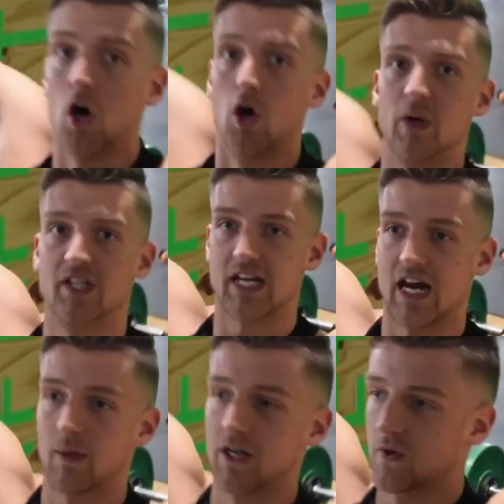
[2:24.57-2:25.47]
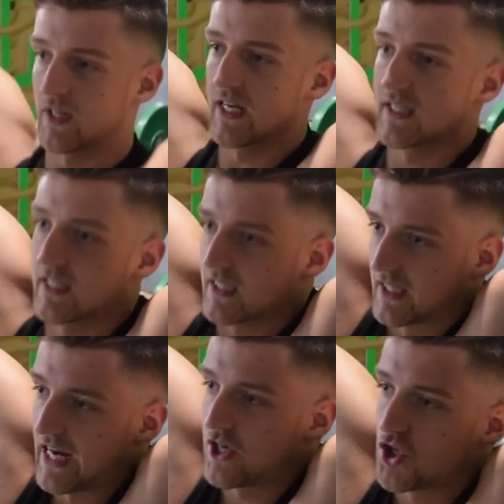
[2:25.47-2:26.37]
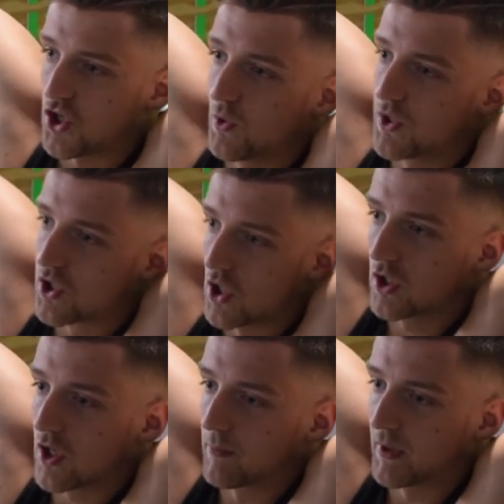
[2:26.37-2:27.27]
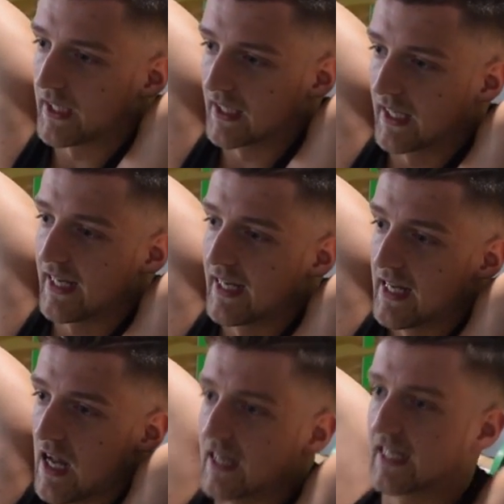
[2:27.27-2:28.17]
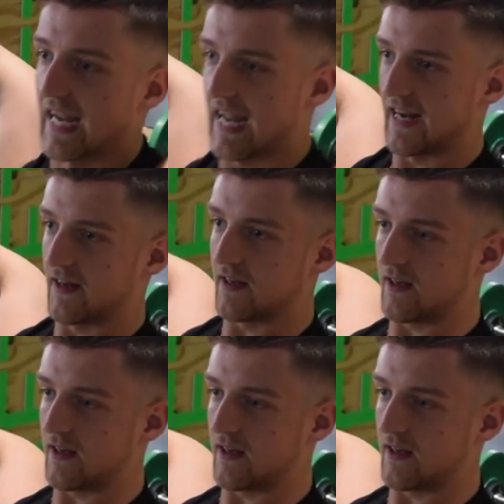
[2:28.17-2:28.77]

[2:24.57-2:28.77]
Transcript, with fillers: always start by doing this, is letting your shoulders go completely and getting